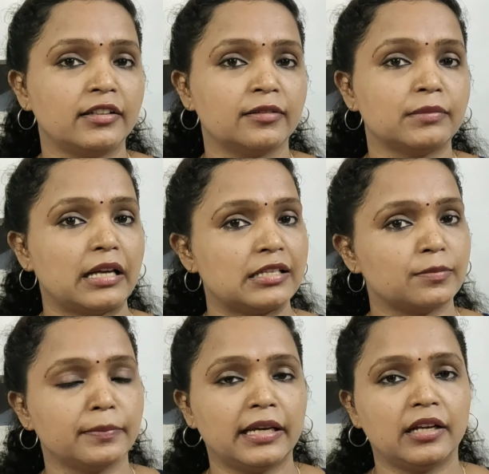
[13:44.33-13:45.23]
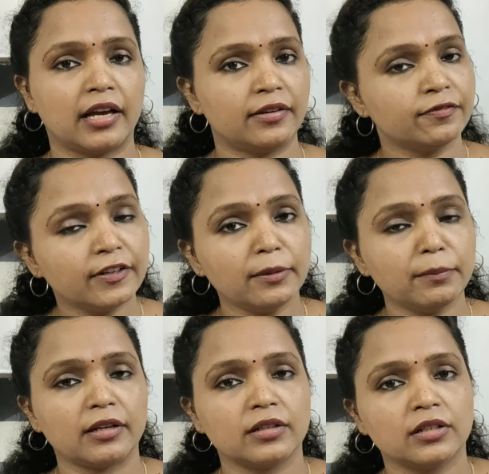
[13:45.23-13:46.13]
them as male and
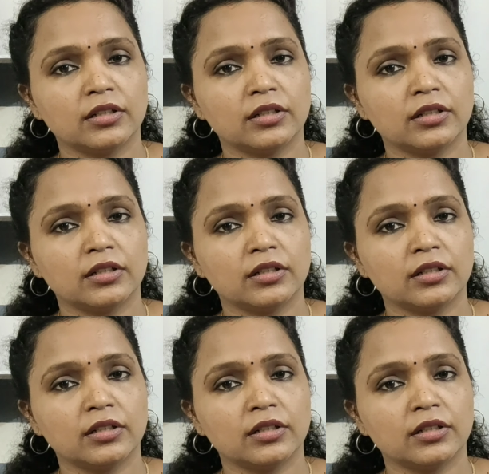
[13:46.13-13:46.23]
female.